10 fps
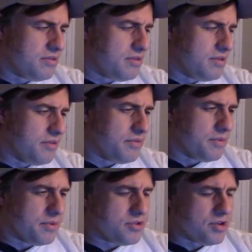they
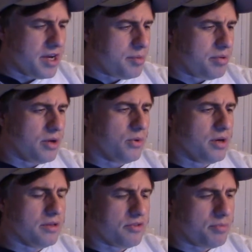have been trying to play
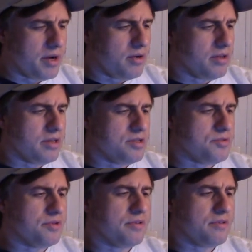well despite all the
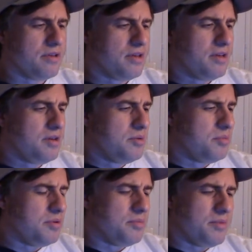injuries.
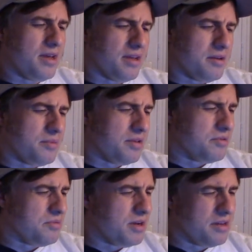But man, I mean
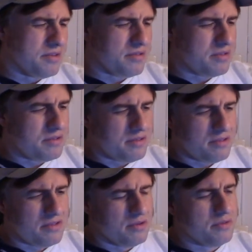the Raiders looks
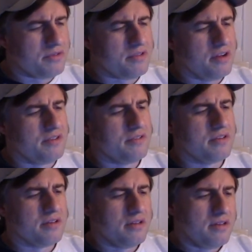just so
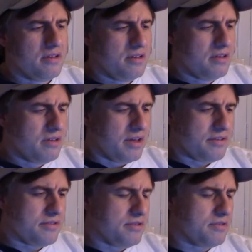disgusting
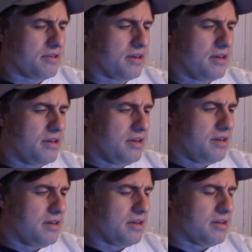last Thursday,
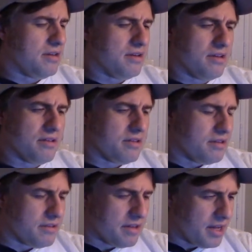and uh,
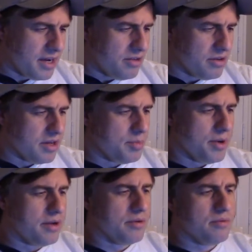they're not gonna look any
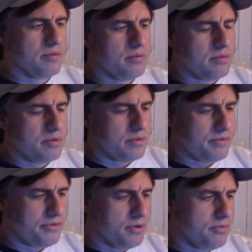better with
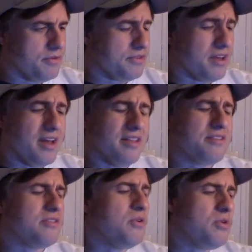Phil Rivers. And
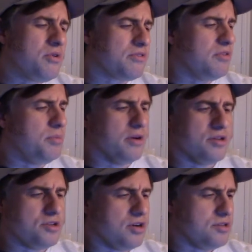listen, don't go to sleep on the
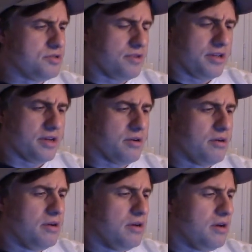Chargers right now
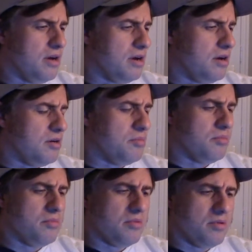um,